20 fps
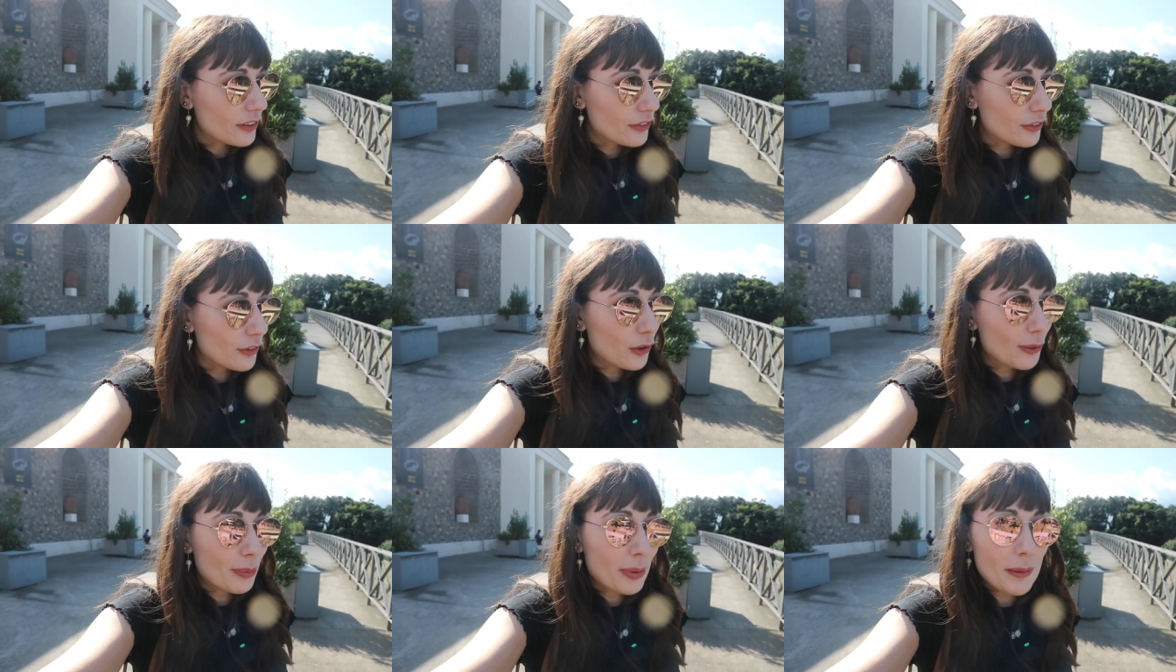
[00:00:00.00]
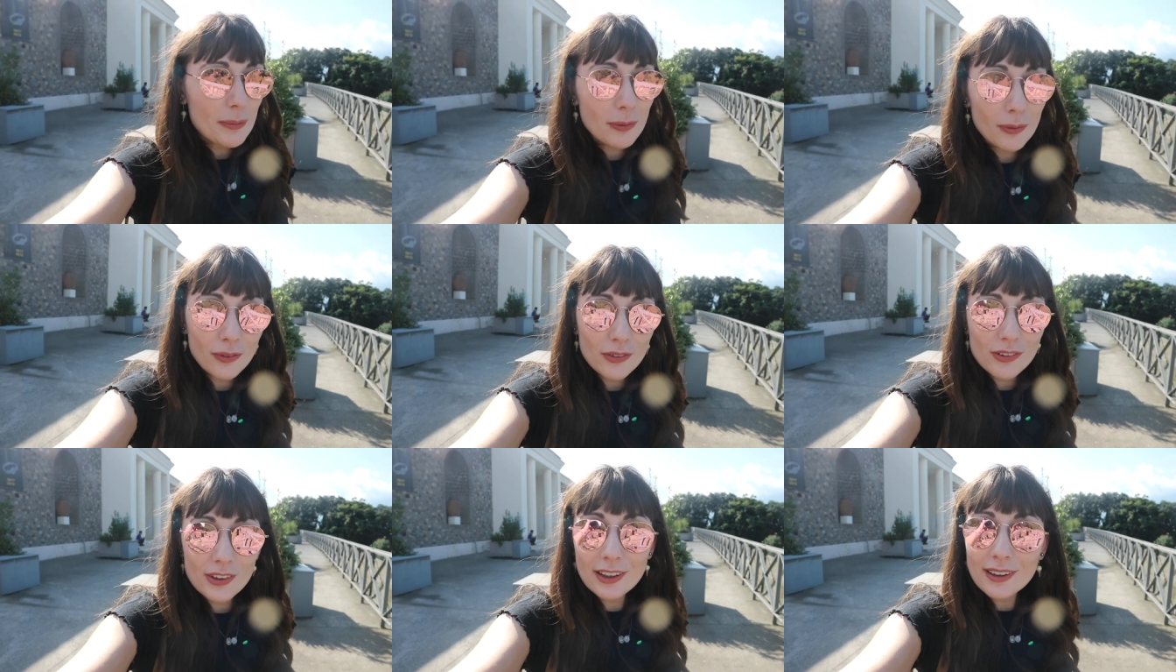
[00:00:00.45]
for
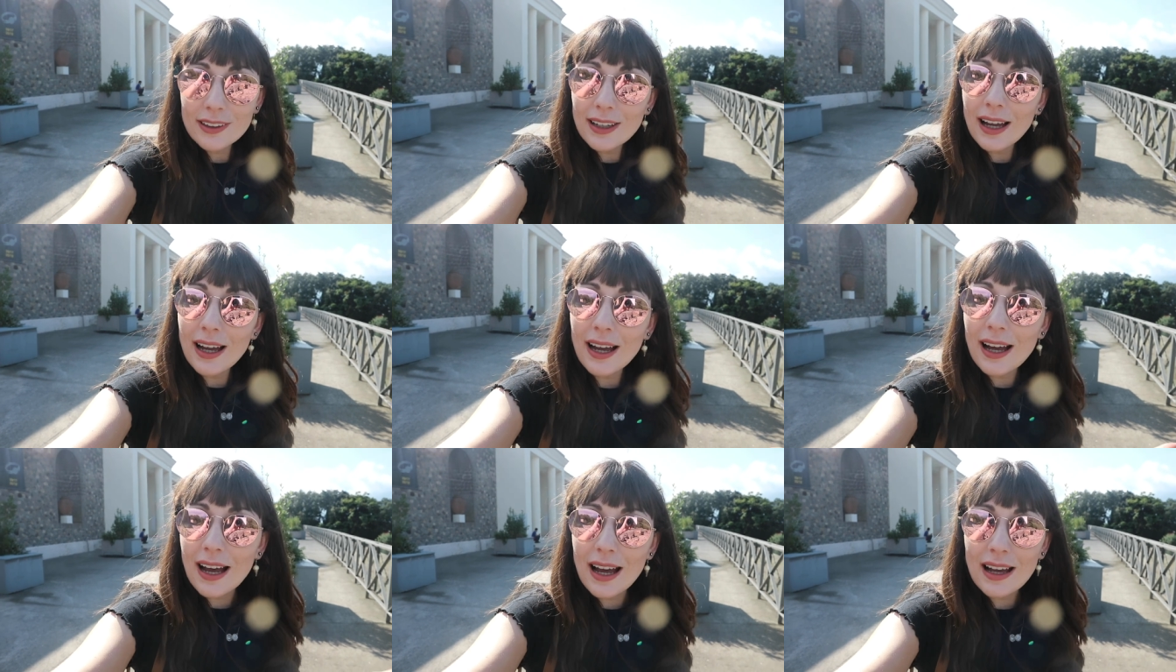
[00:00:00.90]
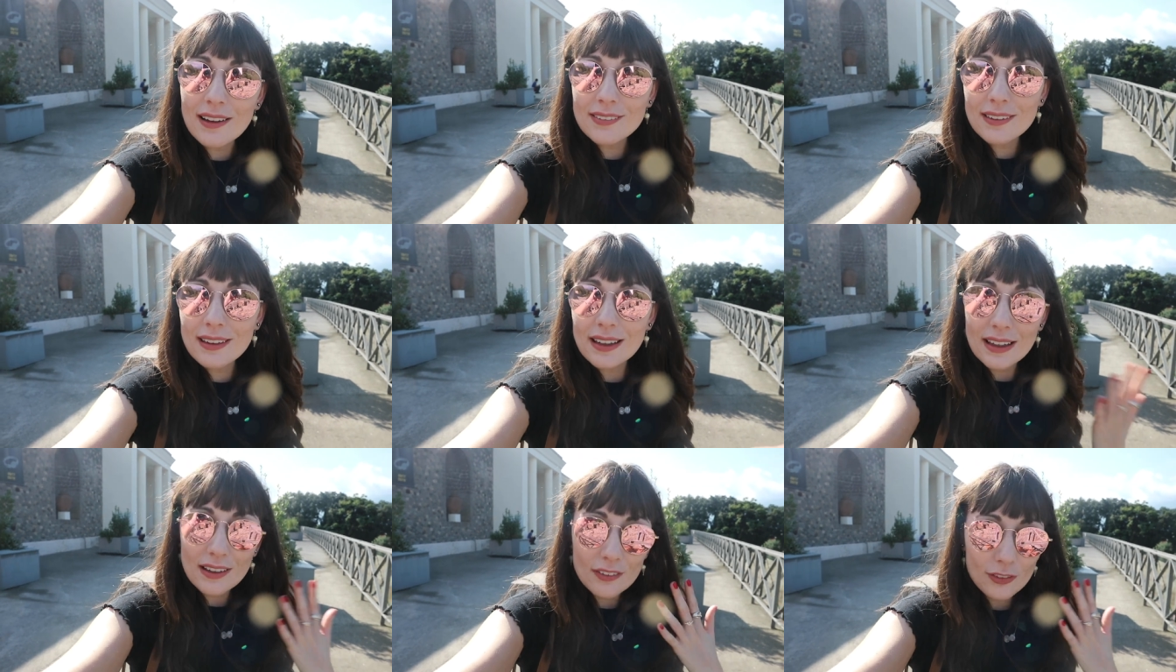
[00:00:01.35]
people to look at as
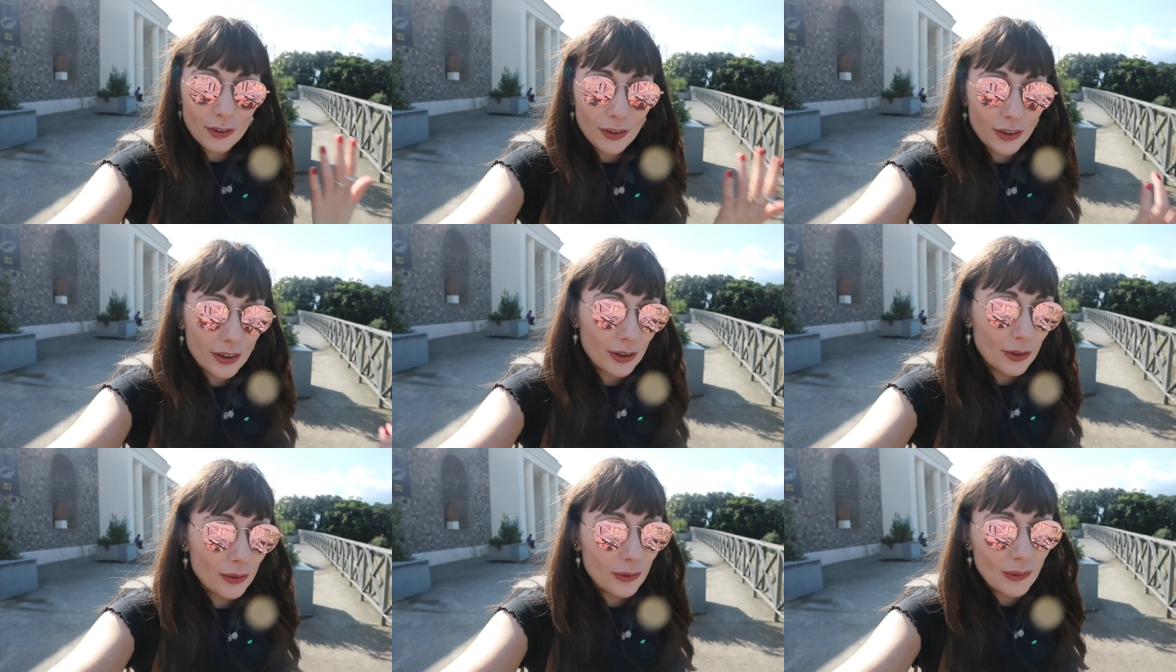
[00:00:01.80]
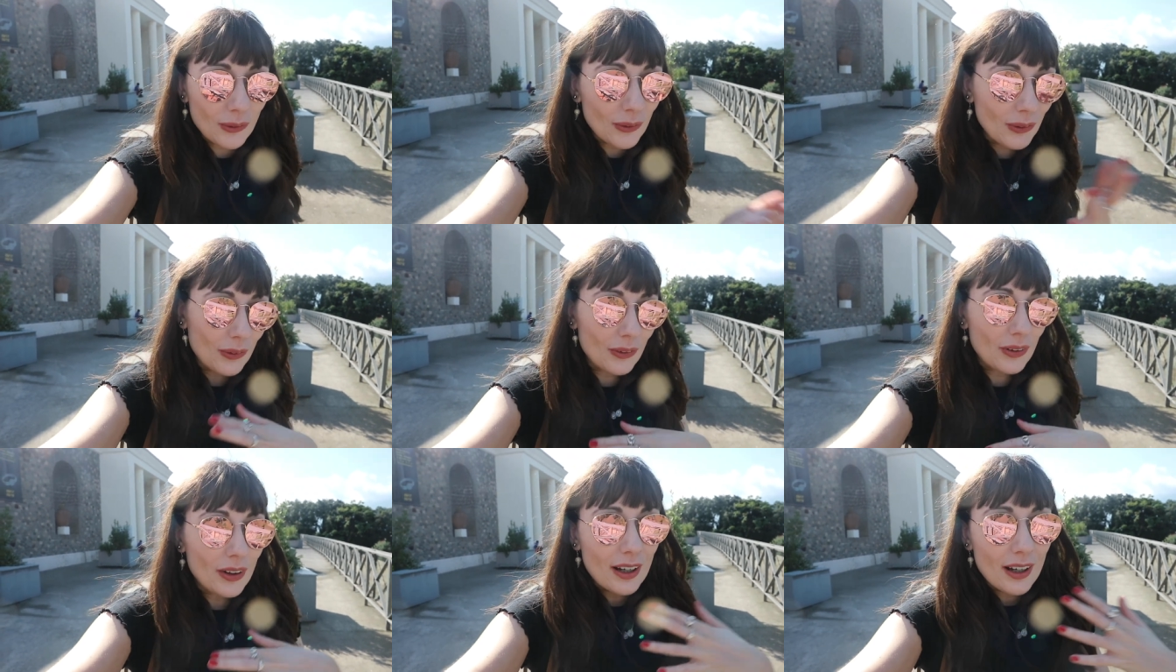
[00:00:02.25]
a
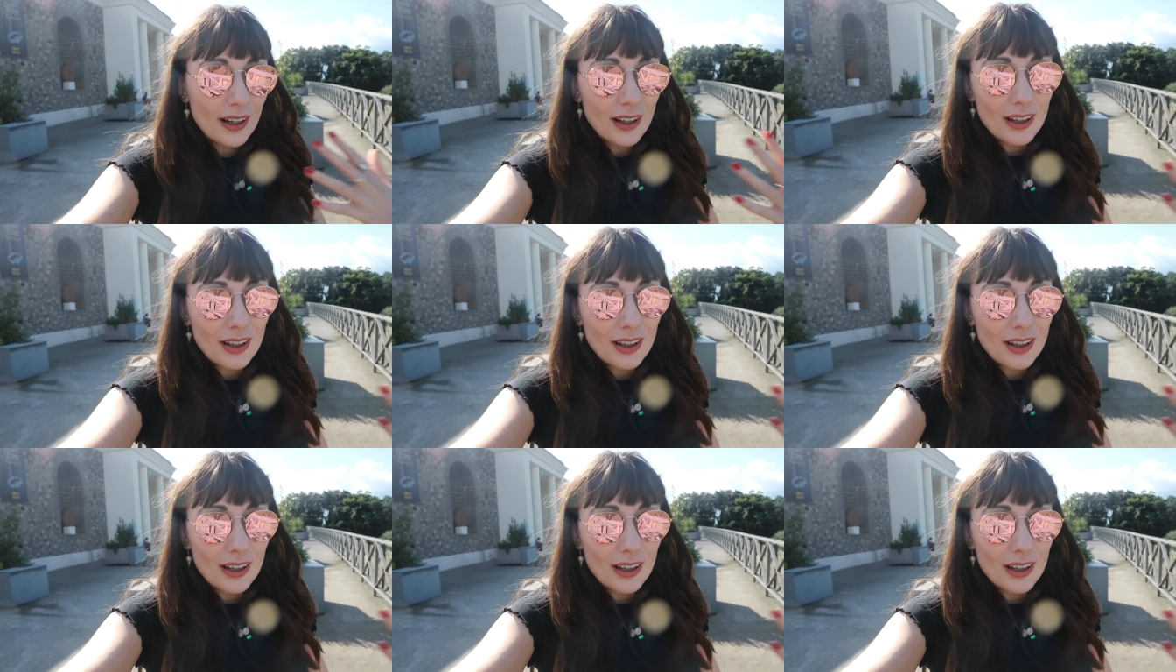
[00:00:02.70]
historical